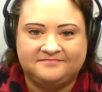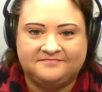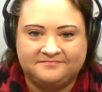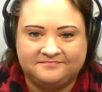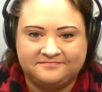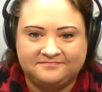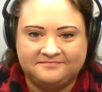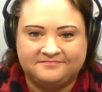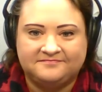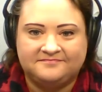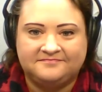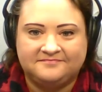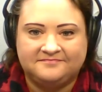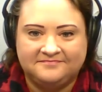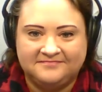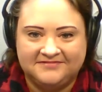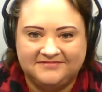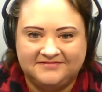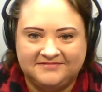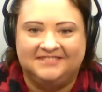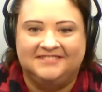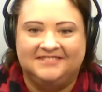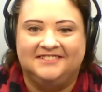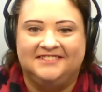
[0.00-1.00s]

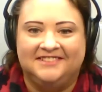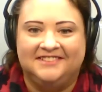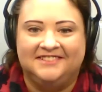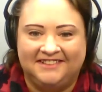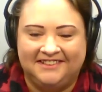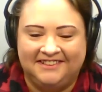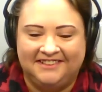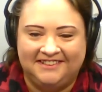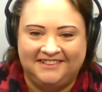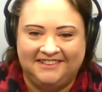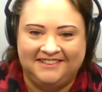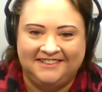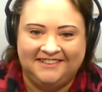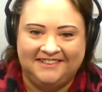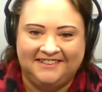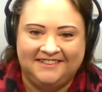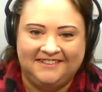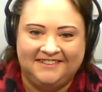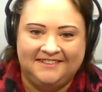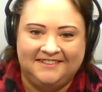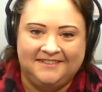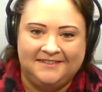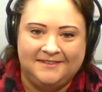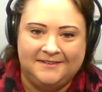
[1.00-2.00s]

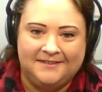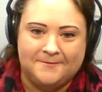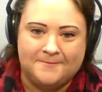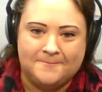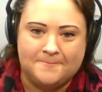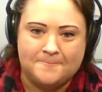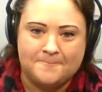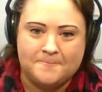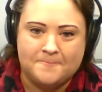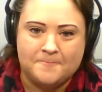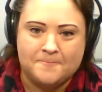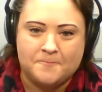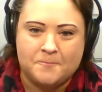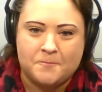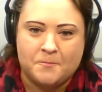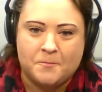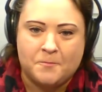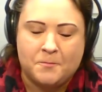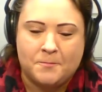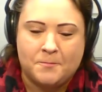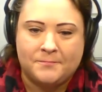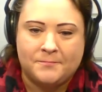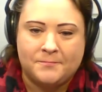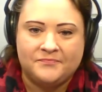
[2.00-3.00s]

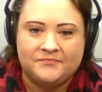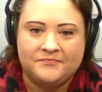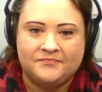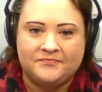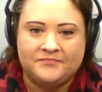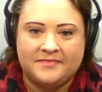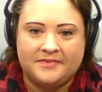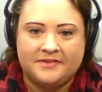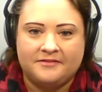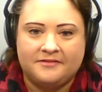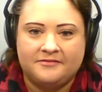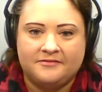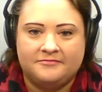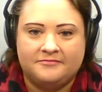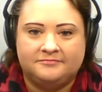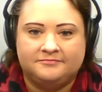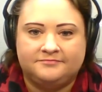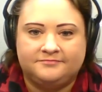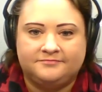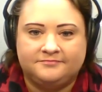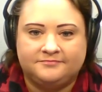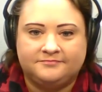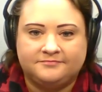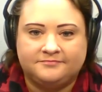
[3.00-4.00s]

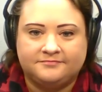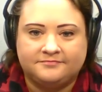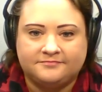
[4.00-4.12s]
[no speech]